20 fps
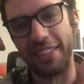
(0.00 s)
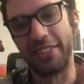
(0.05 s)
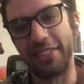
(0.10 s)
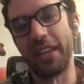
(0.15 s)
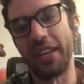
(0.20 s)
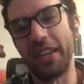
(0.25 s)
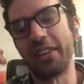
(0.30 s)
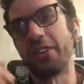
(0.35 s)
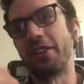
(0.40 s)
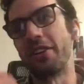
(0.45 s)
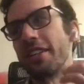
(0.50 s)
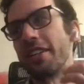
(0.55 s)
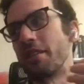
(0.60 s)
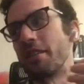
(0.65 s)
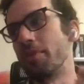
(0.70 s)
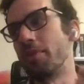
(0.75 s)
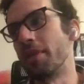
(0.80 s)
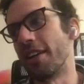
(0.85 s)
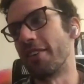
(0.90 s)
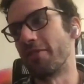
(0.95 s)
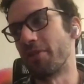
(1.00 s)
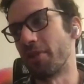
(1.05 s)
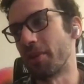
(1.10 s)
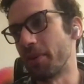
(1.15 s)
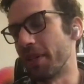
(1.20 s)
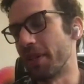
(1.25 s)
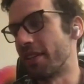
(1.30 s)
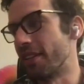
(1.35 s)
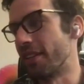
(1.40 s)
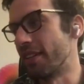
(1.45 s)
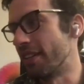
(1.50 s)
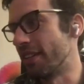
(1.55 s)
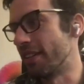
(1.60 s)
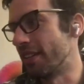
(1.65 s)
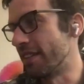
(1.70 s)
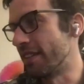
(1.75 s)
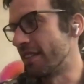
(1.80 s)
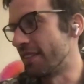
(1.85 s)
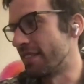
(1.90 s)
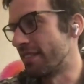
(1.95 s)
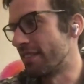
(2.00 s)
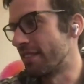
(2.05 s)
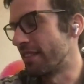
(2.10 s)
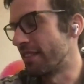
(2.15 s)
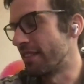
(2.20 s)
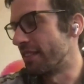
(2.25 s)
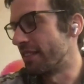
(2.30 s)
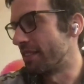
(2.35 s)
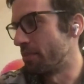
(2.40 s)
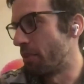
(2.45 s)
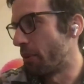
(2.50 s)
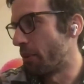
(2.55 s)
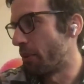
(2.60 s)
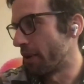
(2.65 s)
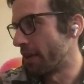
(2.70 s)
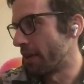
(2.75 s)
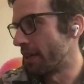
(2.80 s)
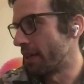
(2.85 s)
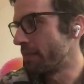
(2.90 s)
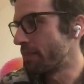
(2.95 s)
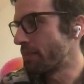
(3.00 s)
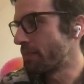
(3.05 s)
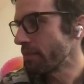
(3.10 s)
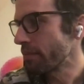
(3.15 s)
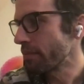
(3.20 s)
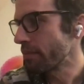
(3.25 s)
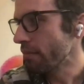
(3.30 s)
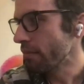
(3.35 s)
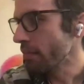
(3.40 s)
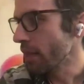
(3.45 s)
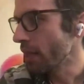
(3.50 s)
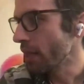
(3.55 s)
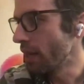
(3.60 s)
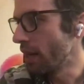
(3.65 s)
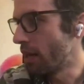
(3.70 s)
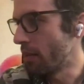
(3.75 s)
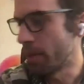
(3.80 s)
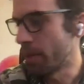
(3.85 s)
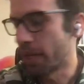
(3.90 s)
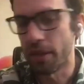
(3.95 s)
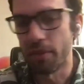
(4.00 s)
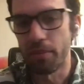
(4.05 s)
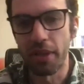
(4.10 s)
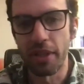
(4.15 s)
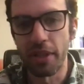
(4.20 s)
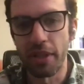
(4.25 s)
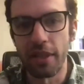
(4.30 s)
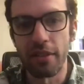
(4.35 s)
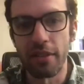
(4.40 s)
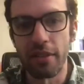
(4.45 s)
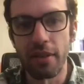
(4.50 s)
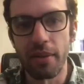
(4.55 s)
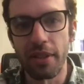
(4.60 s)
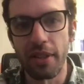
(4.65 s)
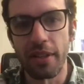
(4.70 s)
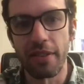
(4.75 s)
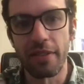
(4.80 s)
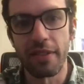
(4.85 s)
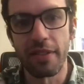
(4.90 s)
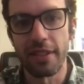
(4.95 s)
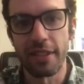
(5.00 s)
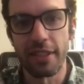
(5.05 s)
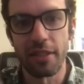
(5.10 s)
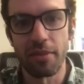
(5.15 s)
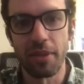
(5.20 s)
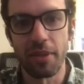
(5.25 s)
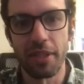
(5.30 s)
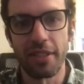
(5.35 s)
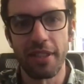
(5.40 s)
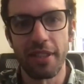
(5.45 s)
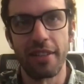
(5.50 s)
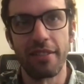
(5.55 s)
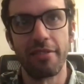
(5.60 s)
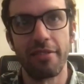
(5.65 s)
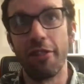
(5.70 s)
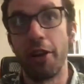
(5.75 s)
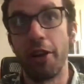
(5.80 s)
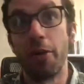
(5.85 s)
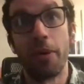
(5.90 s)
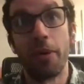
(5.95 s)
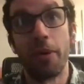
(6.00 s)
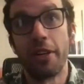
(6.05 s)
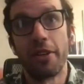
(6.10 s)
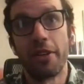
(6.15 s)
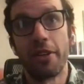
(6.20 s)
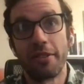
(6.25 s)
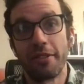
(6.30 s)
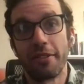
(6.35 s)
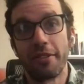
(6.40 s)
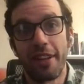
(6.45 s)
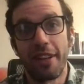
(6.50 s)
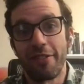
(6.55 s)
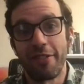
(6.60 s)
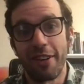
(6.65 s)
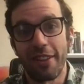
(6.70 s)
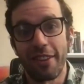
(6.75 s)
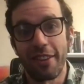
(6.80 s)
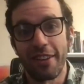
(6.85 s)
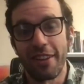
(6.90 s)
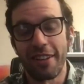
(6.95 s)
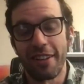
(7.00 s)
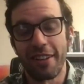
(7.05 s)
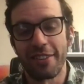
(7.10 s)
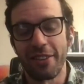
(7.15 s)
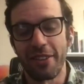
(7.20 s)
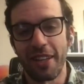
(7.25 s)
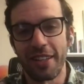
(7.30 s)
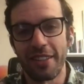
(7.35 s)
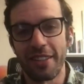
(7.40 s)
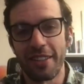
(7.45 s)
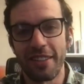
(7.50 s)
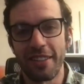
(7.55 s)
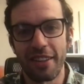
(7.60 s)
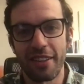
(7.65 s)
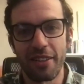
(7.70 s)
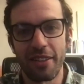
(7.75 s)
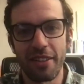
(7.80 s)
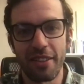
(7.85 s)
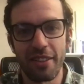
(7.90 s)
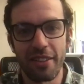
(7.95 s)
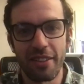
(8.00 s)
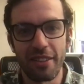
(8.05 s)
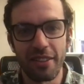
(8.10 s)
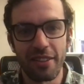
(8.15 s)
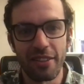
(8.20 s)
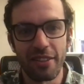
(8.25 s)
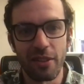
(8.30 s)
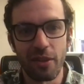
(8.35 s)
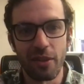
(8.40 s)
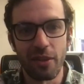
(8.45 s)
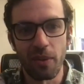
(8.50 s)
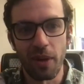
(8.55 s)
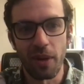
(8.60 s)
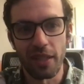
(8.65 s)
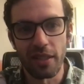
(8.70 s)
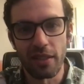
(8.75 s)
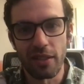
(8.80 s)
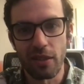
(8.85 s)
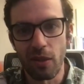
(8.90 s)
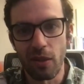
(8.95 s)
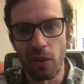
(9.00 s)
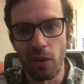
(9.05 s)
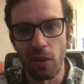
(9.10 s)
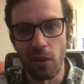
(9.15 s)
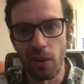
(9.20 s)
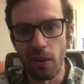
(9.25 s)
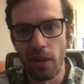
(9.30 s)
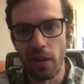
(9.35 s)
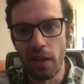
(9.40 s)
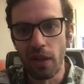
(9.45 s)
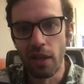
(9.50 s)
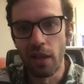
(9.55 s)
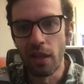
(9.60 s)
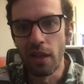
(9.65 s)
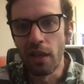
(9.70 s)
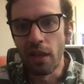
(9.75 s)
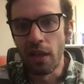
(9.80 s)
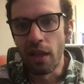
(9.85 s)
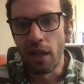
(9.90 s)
And so, yeah, learning to be comfortable with it is important. And I completely agree with all of these sentiments that no one knows everything, and so that's not the right goal.